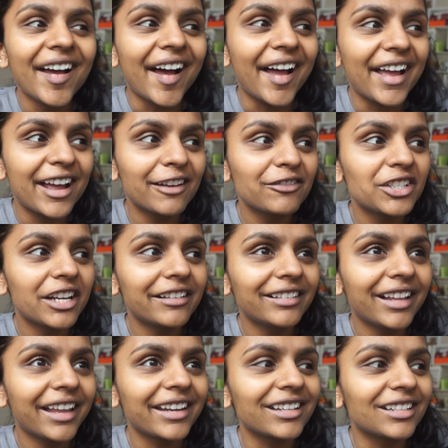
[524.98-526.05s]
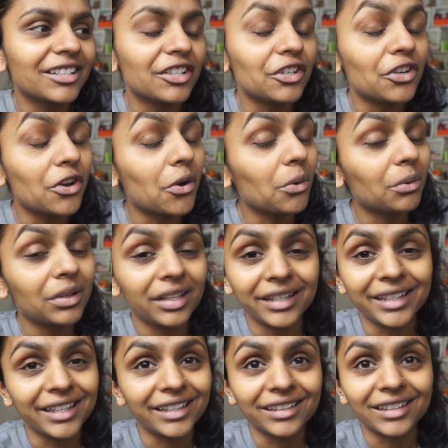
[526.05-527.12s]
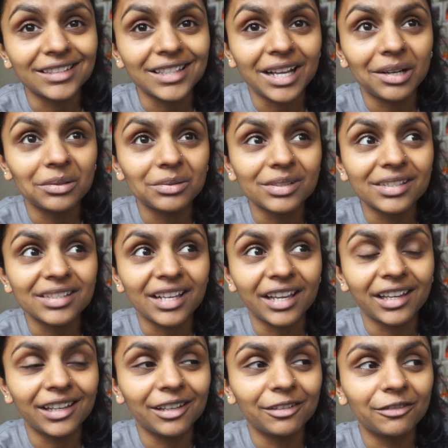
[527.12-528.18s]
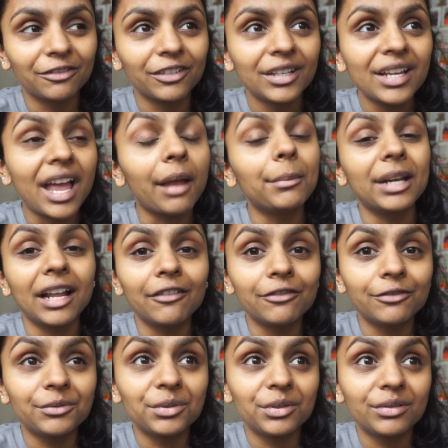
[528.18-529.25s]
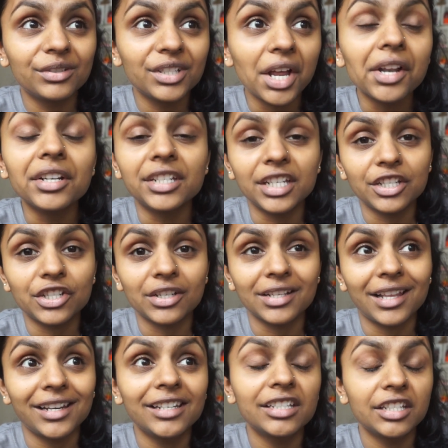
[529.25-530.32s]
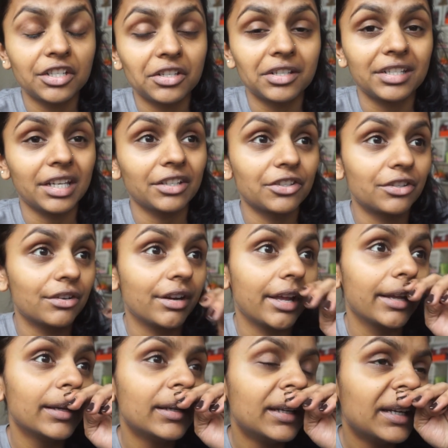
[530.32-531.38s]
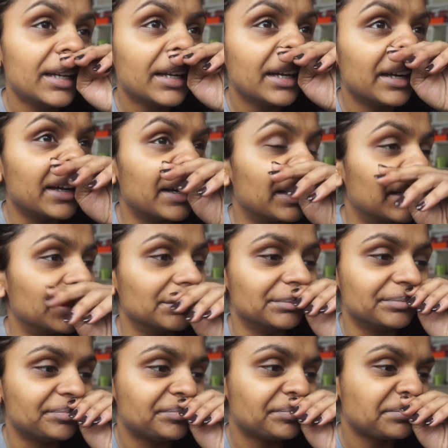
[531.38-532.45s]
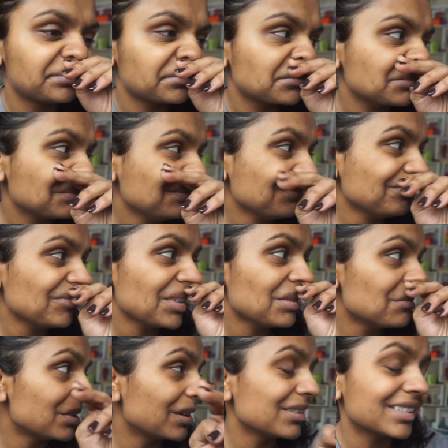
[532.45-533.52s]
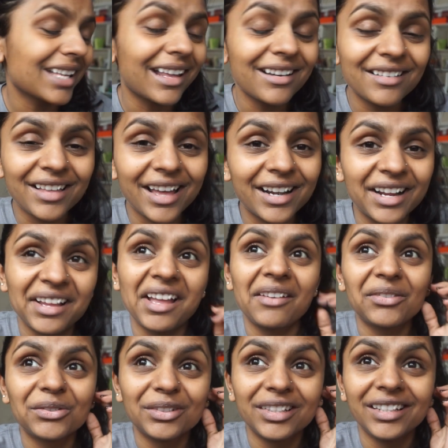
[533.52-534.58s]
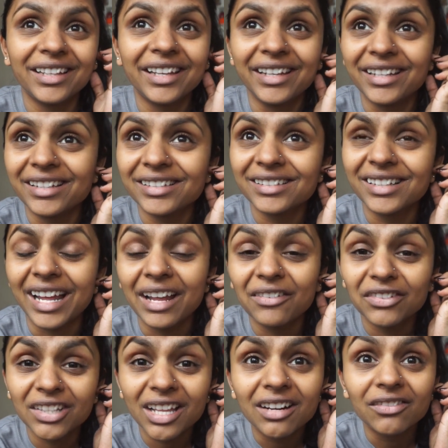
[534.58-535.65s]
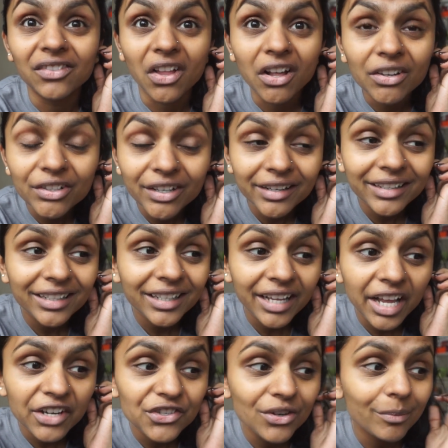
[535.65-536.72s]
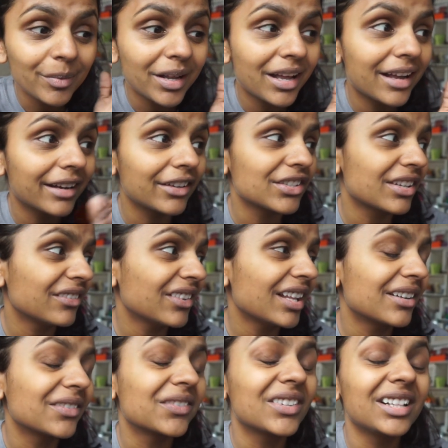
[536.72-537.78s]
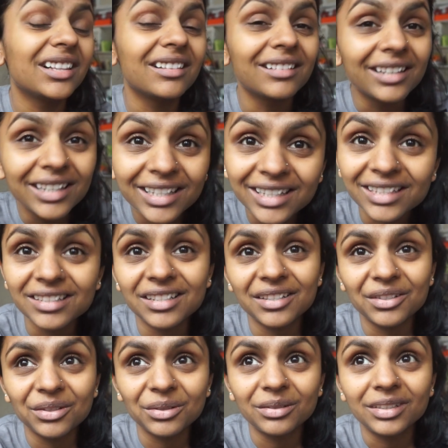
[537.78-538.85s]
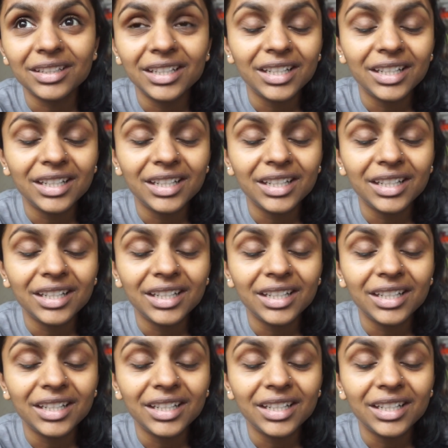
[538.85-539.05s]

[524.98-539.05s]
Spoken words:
I have done like no cleaning in this house. I've done dishes. I did dishes yesterday. But outside of that, I have a lot of laundry I need to catch up on. I just have a lot of cleaning to do.